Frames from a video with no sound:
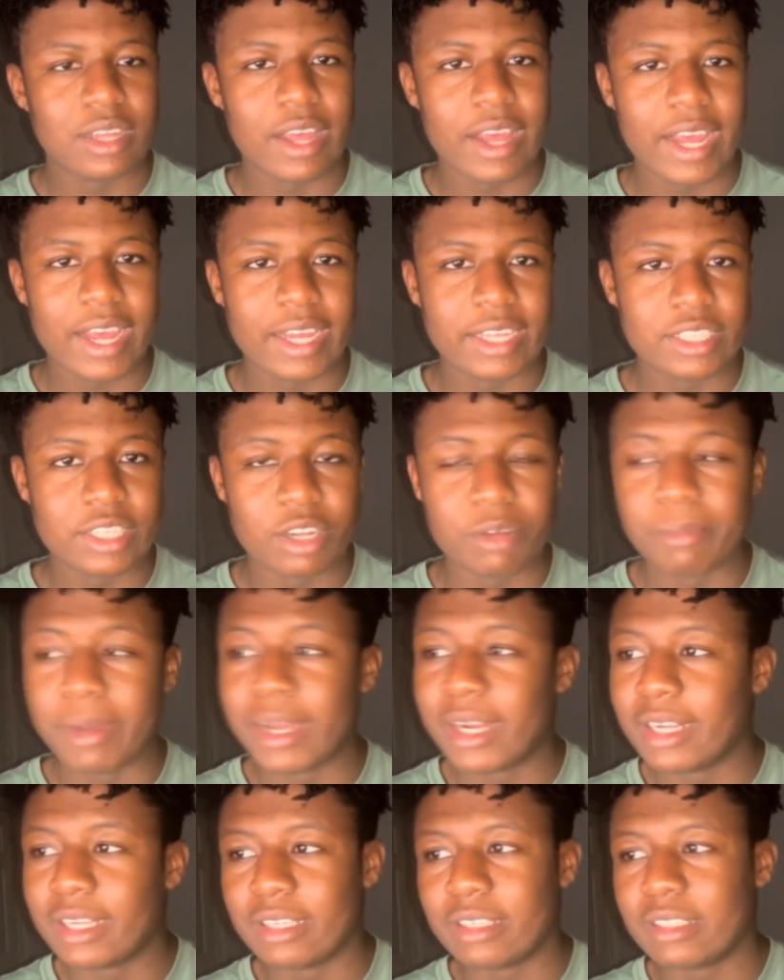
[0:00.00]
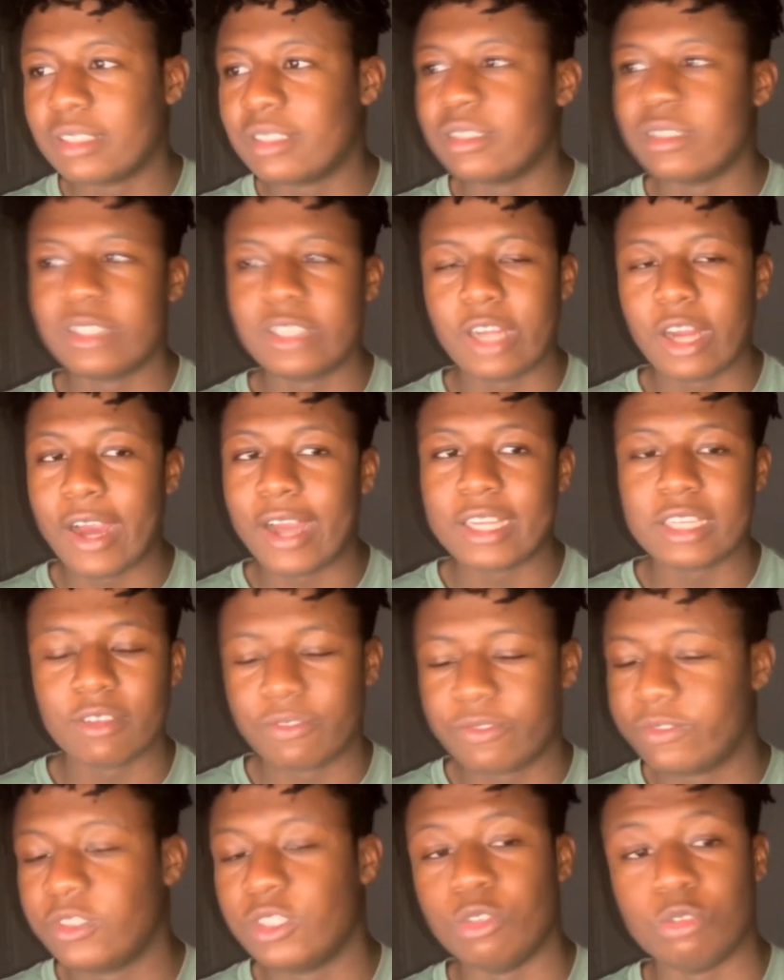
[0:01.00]
and made it had
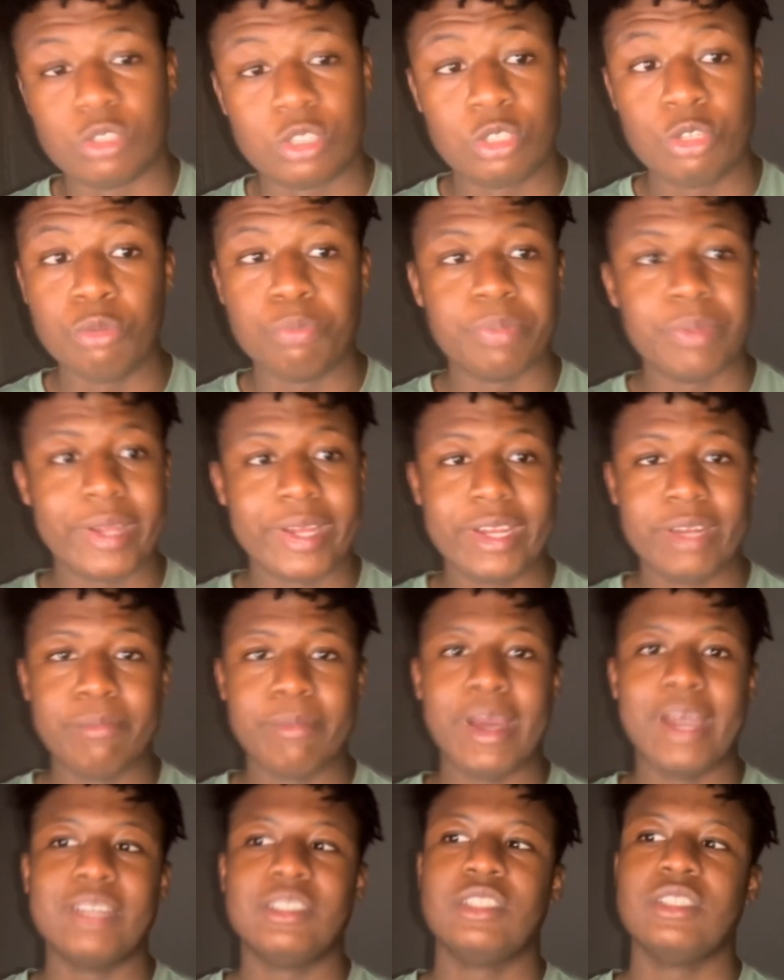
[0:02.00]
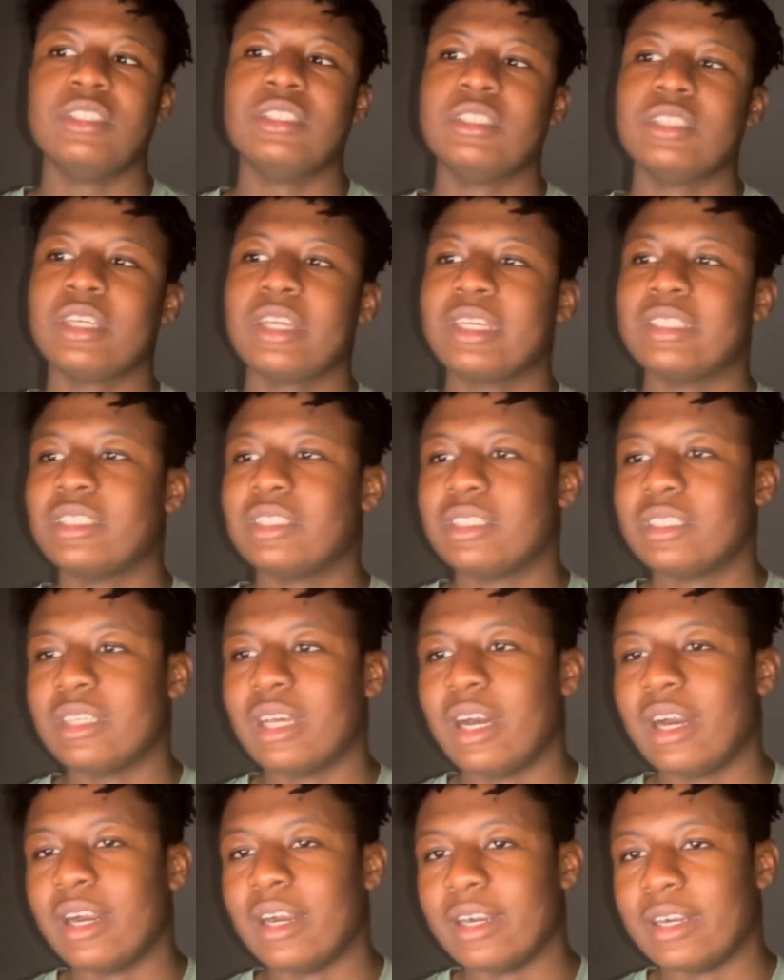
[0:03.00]
to do 2 play-in matches against
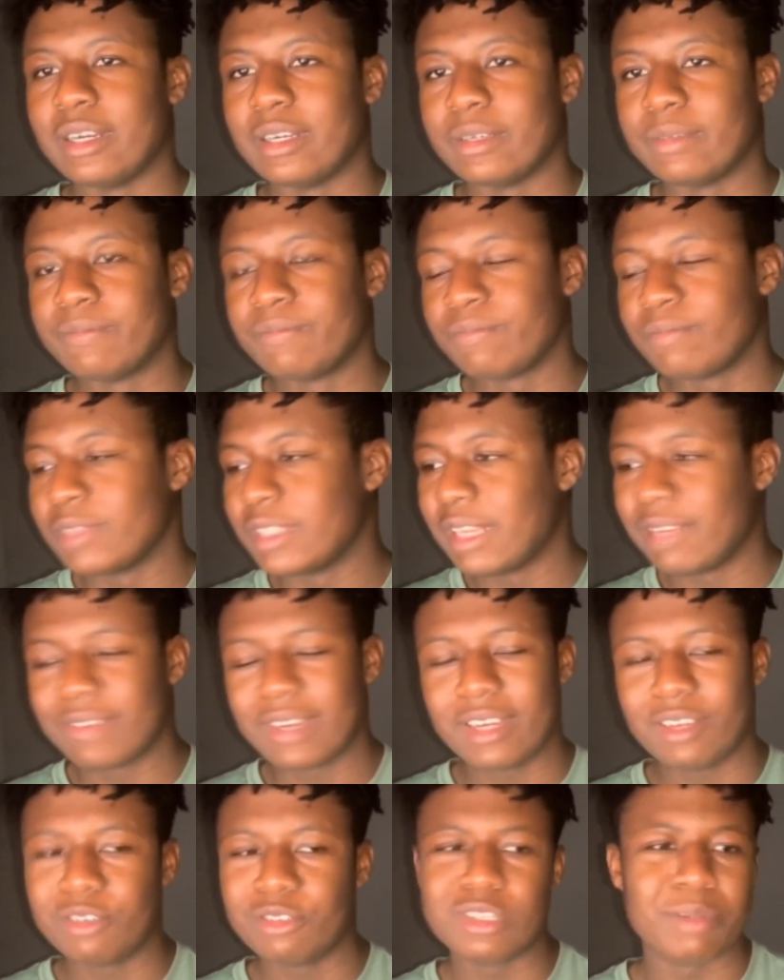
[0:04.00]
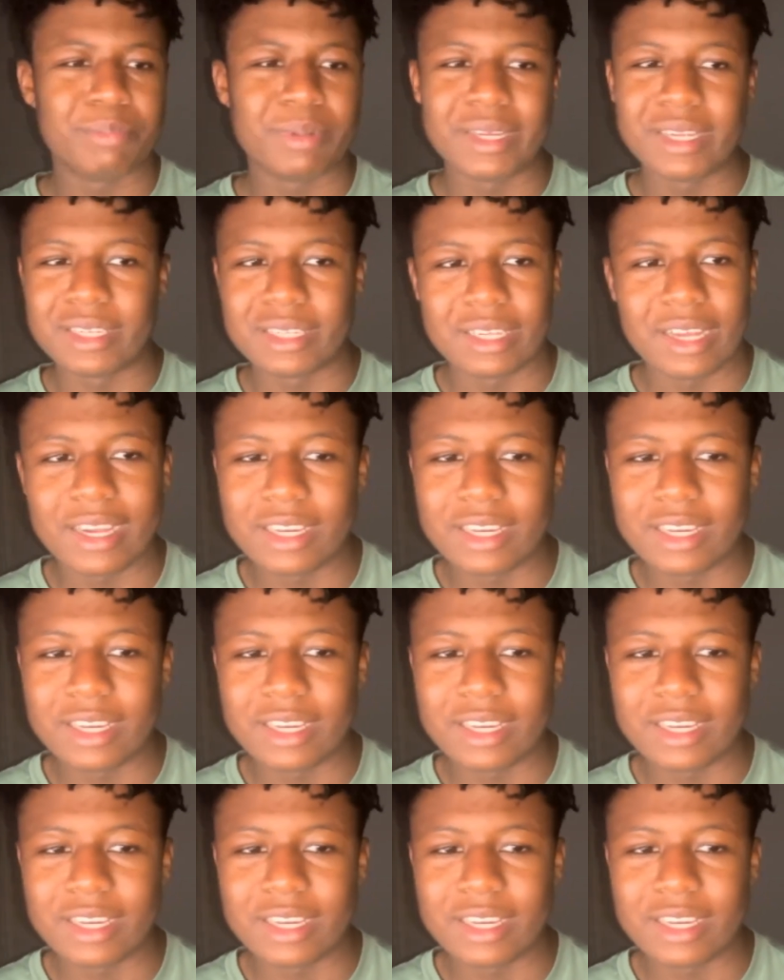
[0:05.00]
I forgot who they played.